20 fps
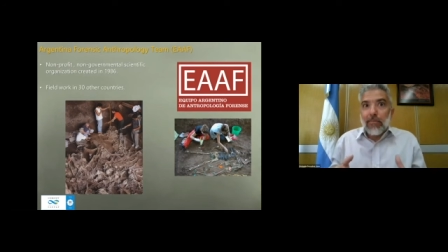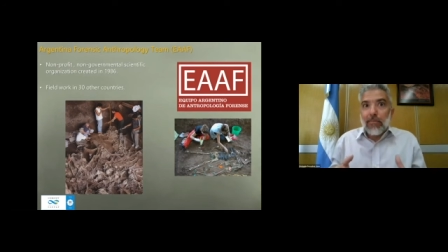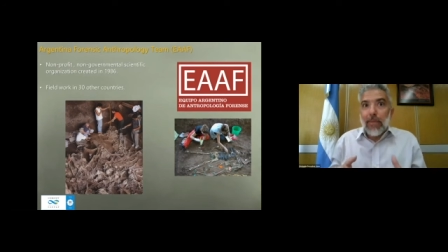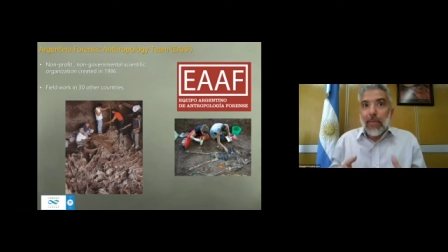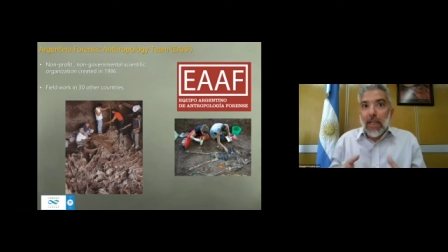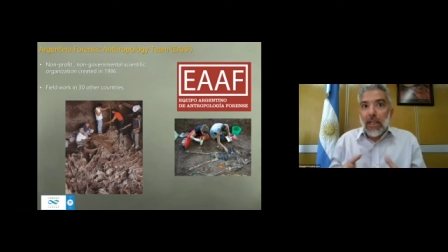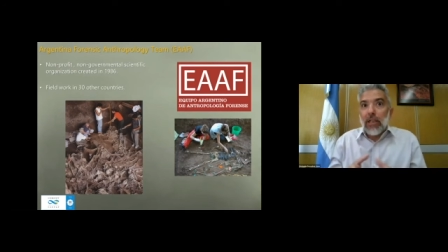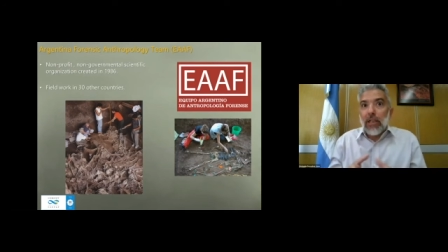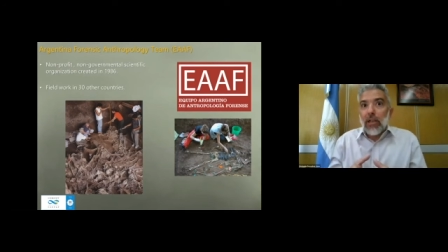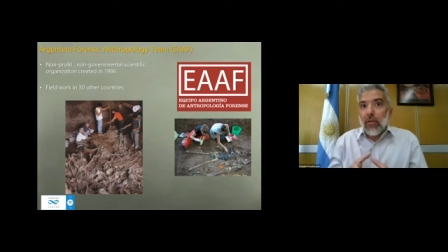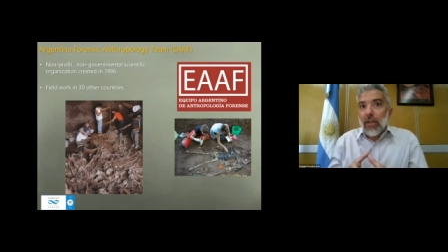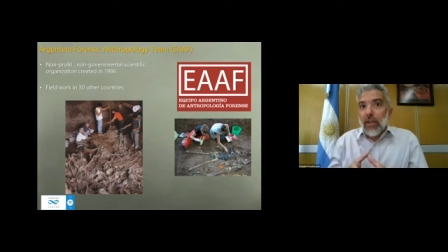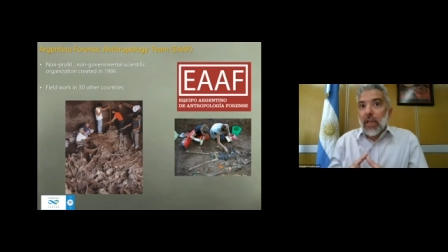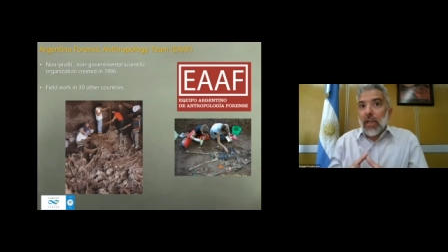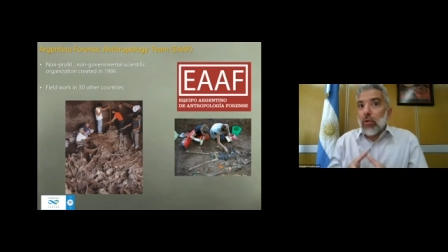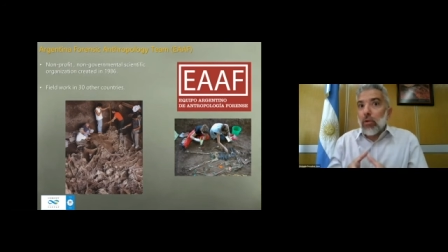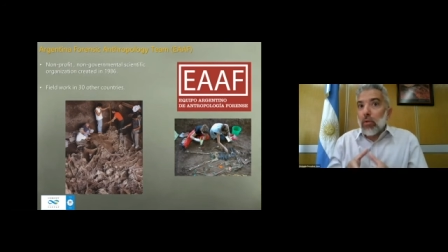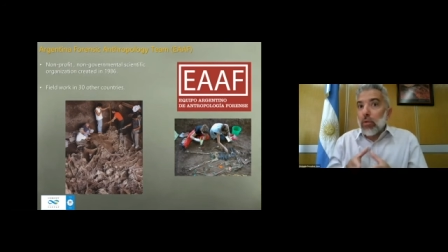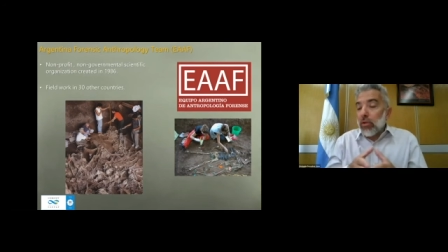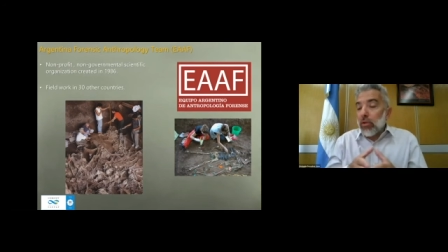many of
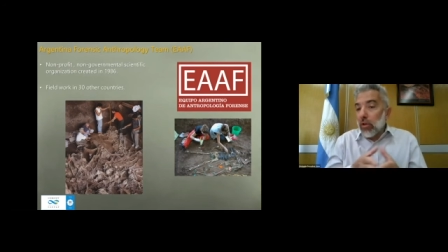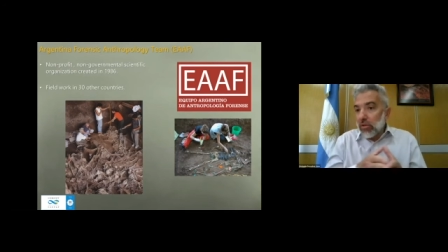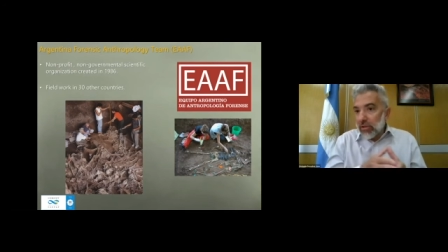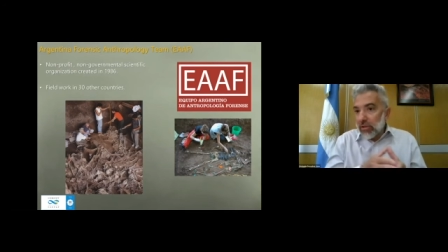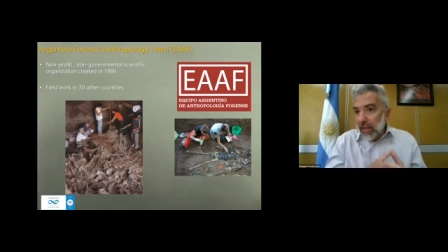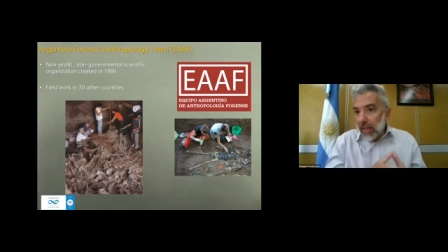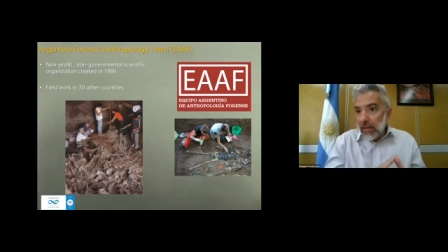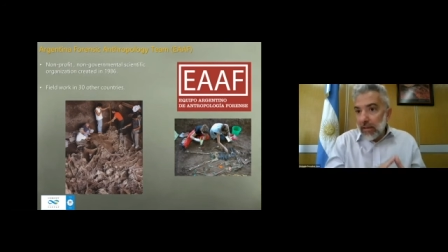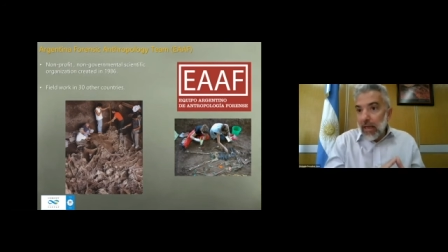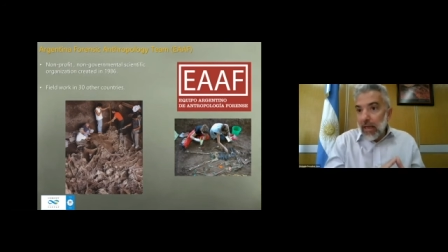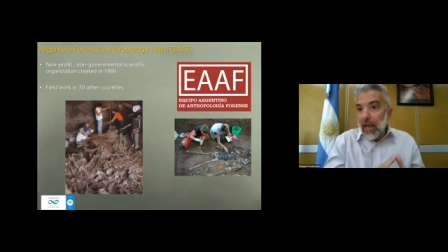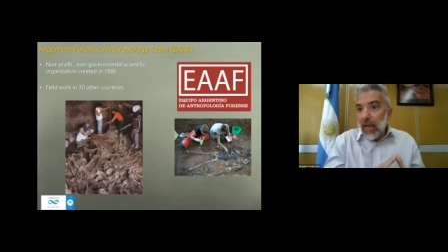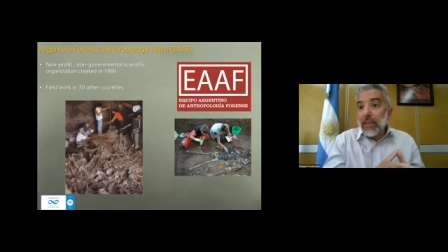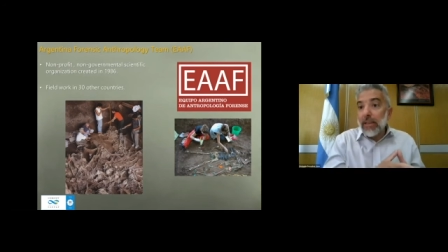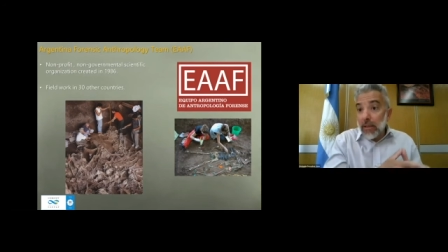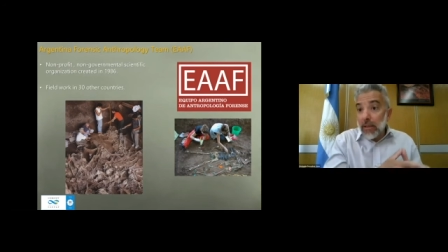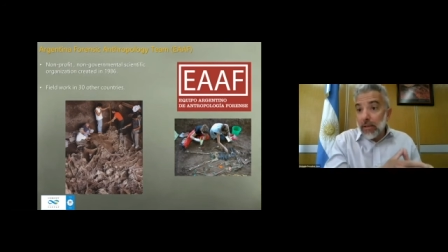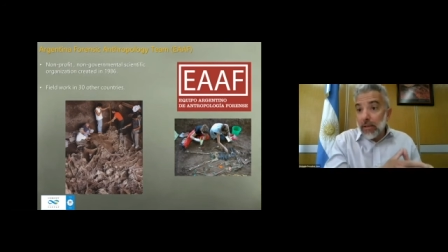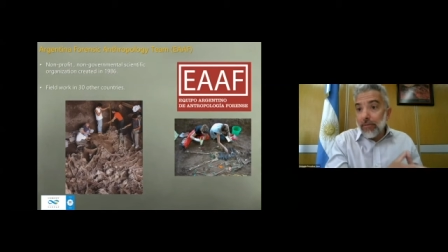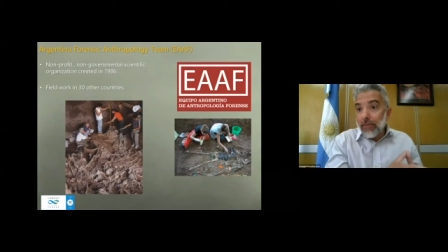them could contain
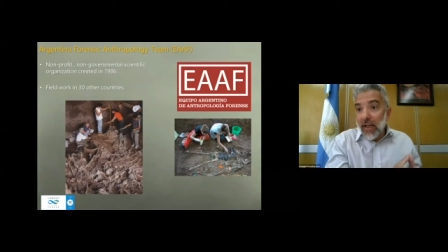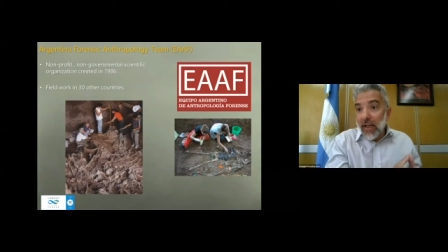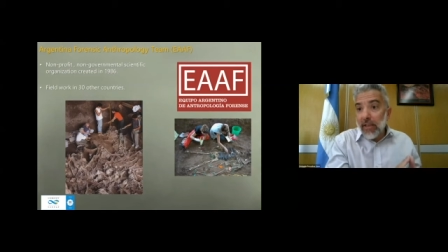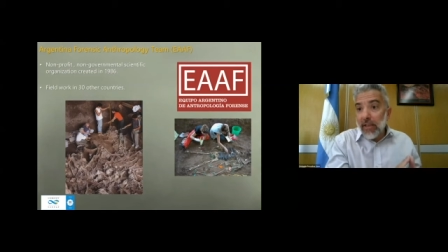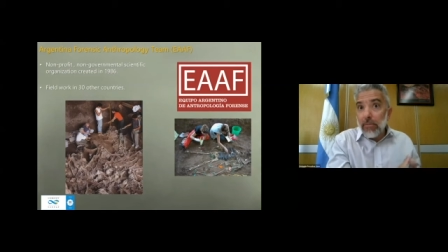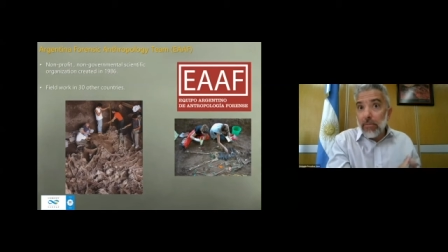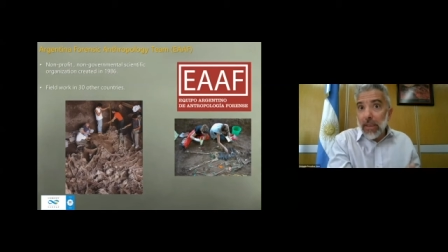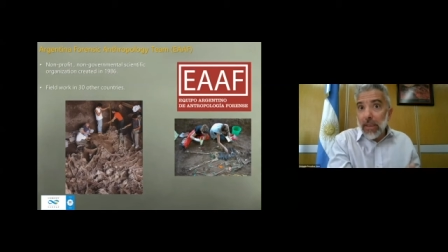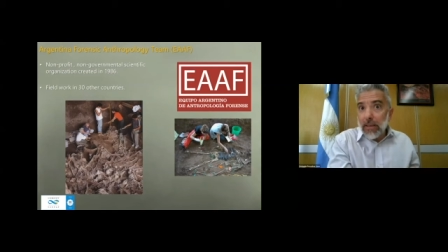unidentified